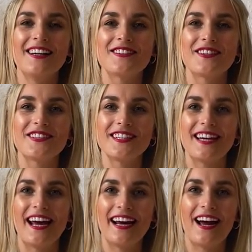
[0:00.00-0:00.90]
So
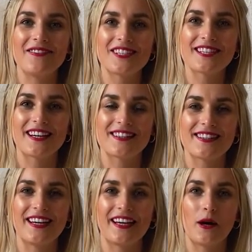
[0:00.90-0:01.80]
today I'm
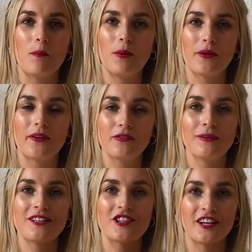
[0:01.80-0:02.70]
discussing both of
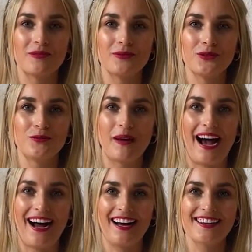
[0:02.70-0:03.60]
my Jacquemus
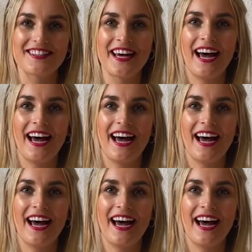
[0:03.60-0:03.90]
bags.